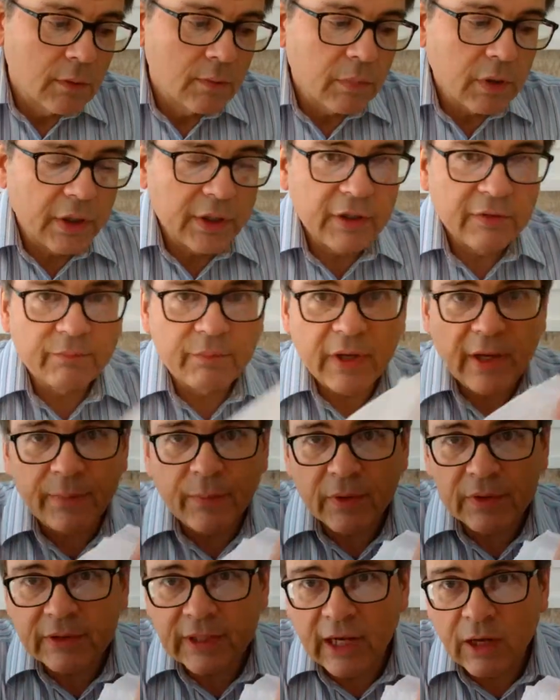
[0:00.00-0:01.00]
Plenty of
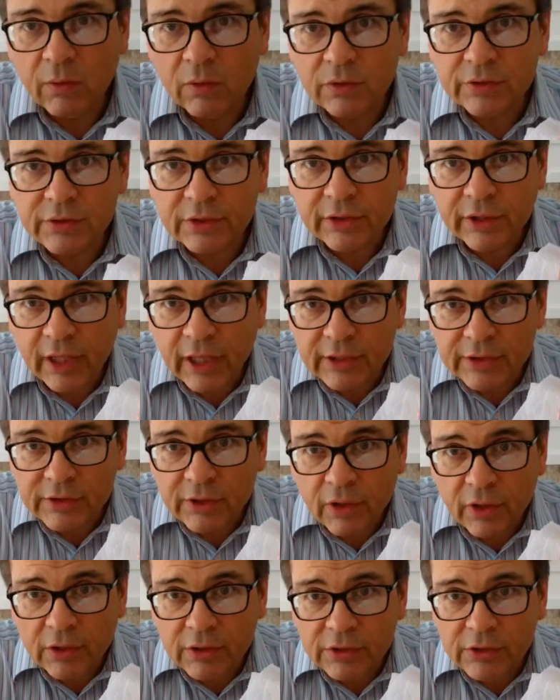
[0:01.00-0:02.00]
paper towels in case
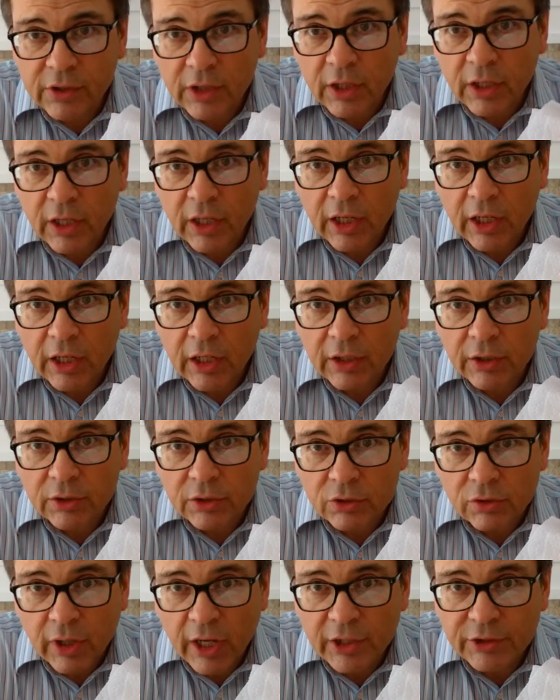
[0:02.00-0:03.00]
there's a
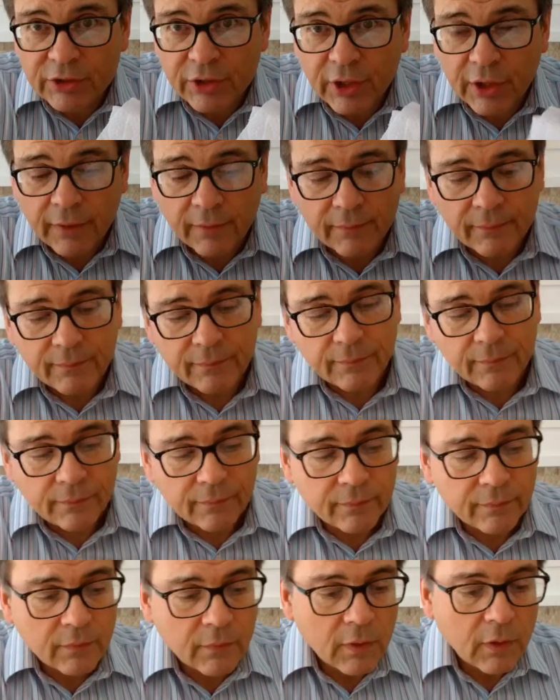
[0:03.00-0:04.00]
tragedy.
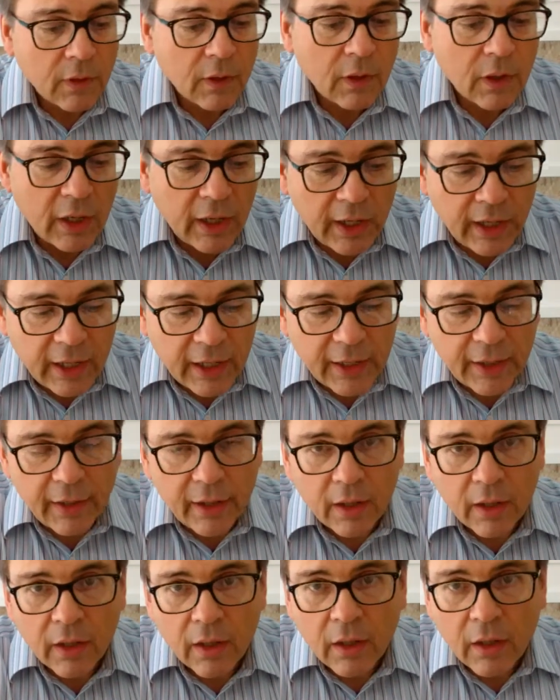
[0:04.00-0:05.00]

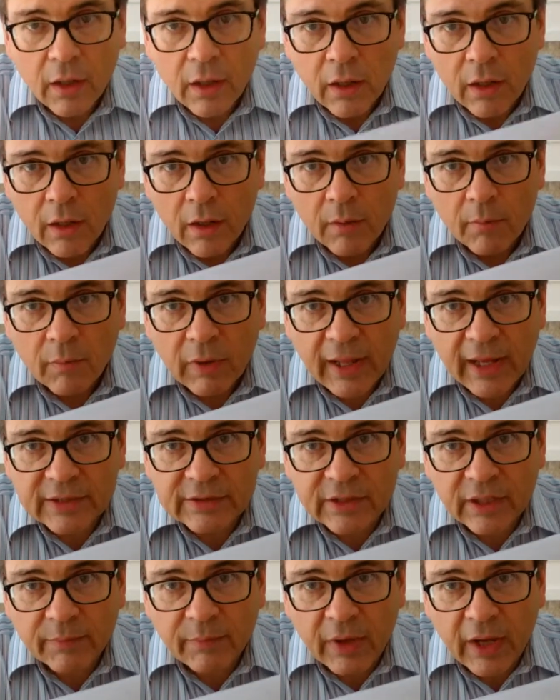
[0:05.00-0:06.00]
And
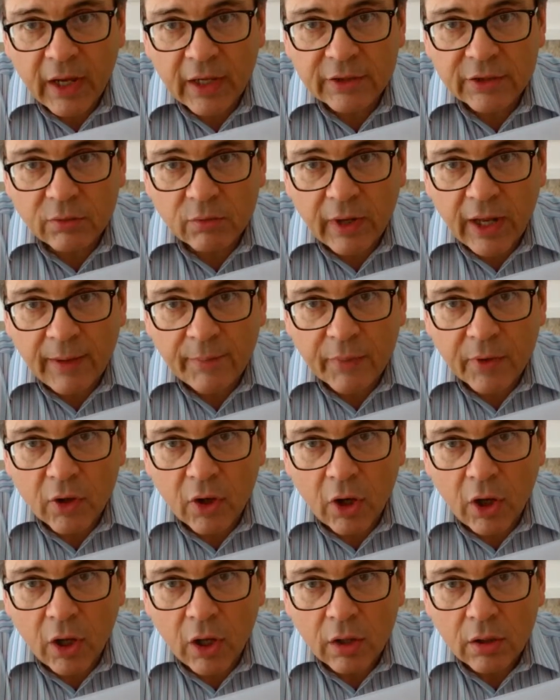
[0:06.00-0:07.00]
plastic bag to wrap it
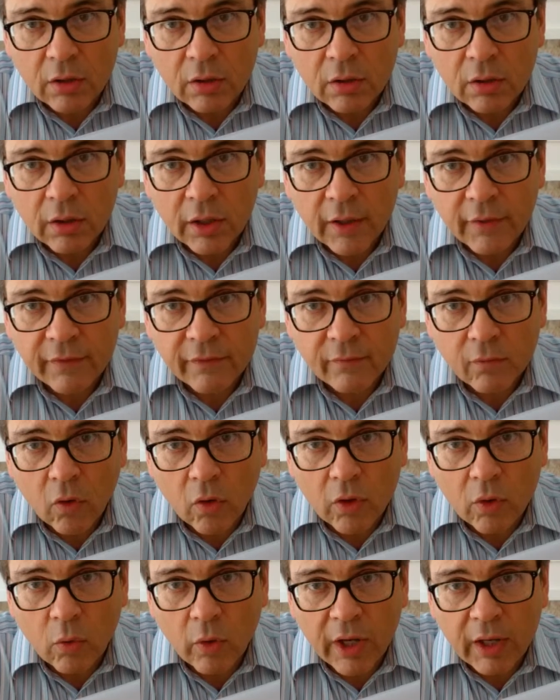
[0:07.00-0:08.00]
all and throw
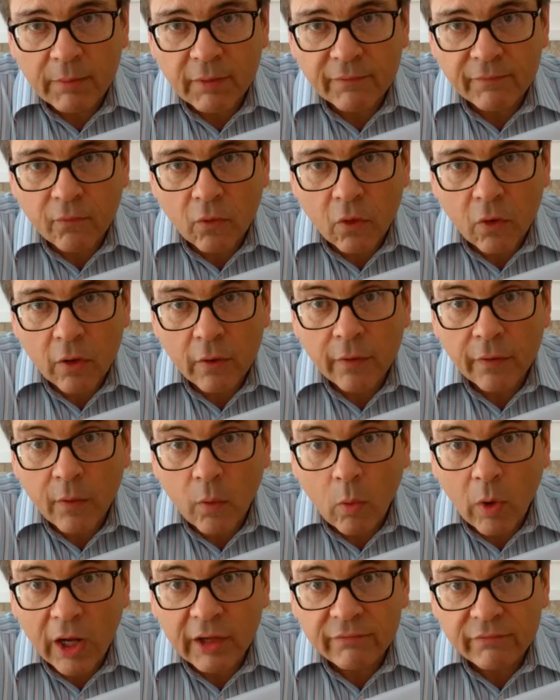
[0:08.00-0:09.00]
it away before the
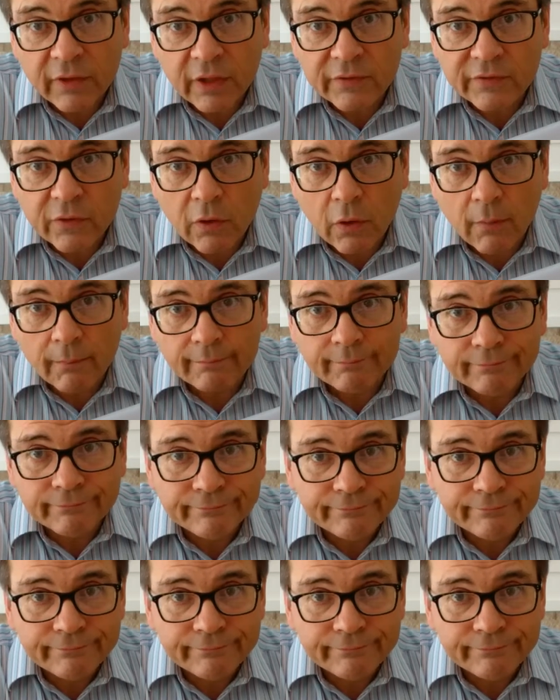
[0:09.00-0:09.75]
wife gets home.